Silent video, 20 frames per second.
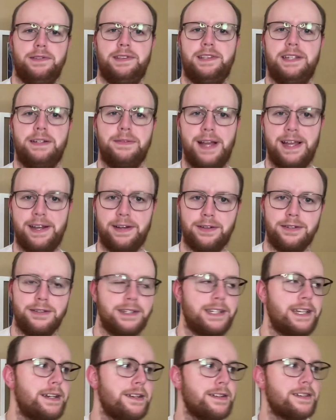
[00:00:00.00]
theoretical
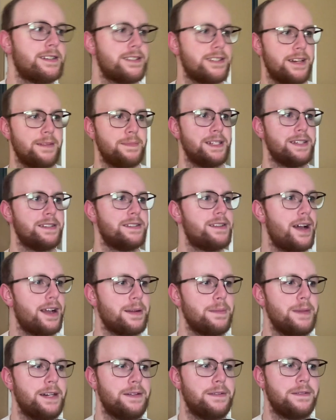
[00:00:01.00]
here, because I've been
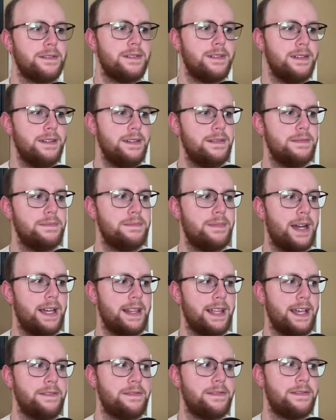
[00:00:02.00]
talking about my
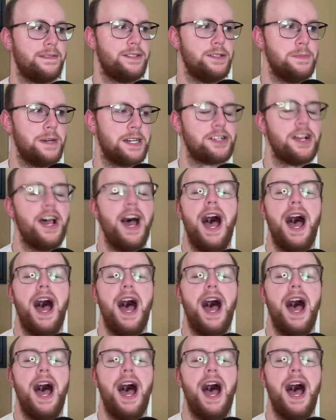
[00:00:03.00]
life too much.